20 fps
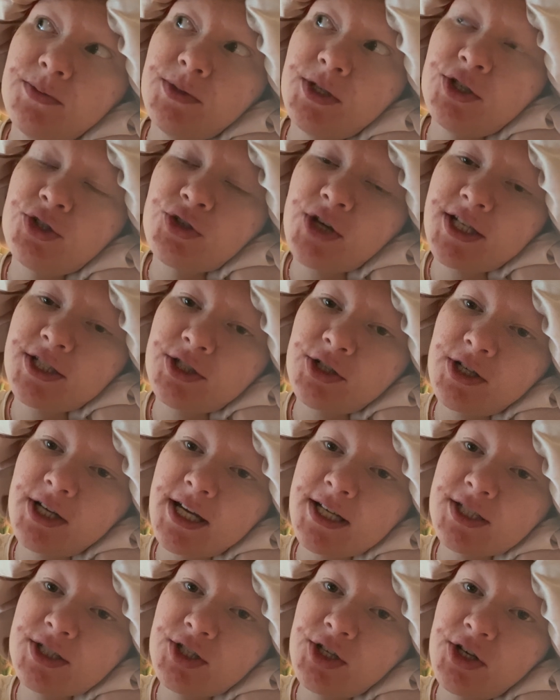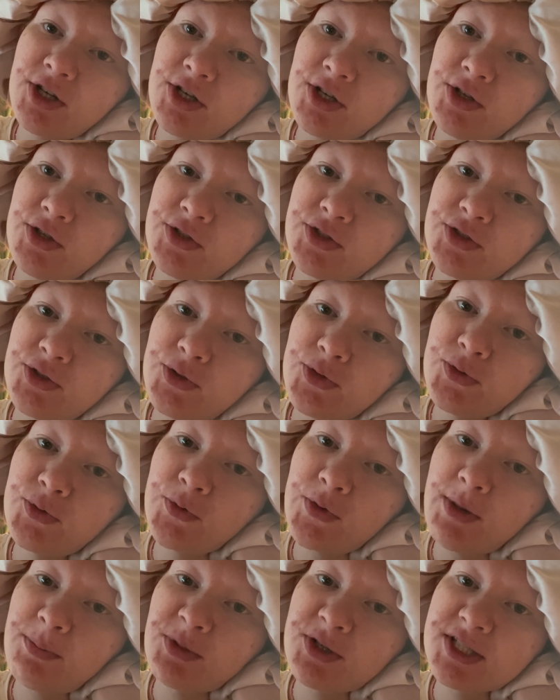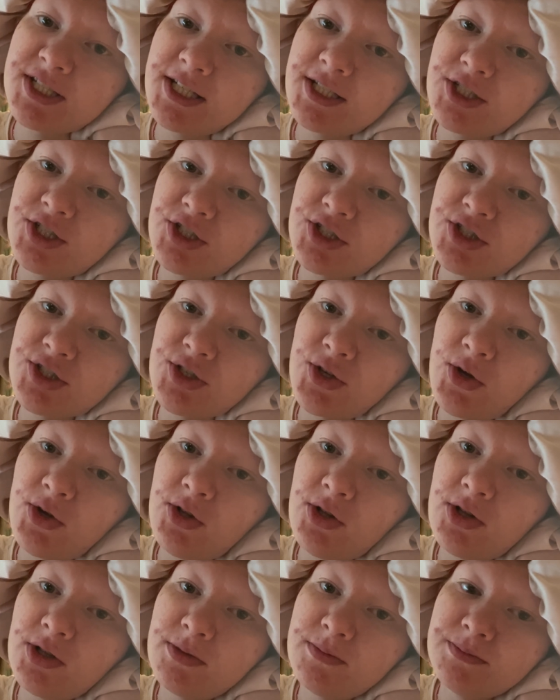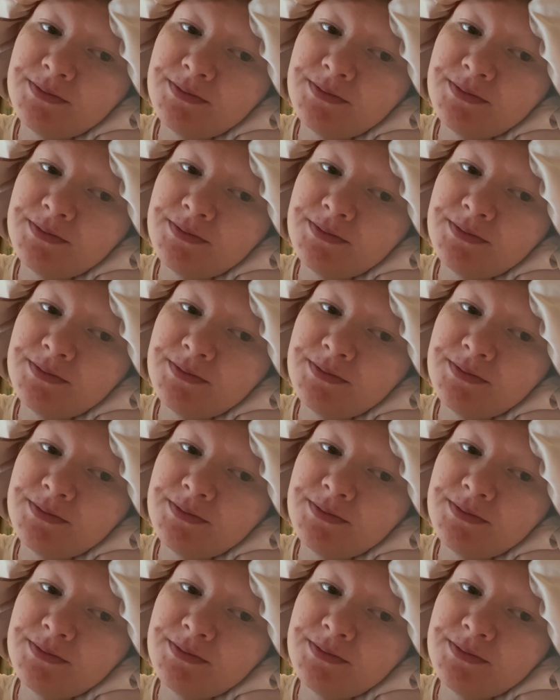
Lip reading: you dress your external to represent your soul,